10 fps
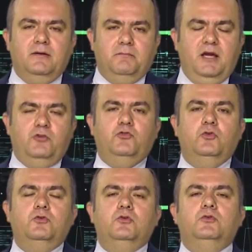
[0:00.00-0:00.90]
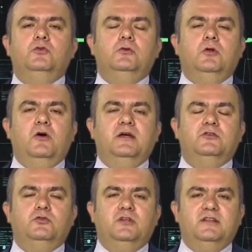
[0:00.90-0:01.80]
make sure you log
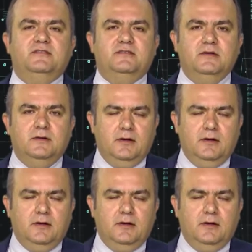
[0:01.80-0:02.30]
into this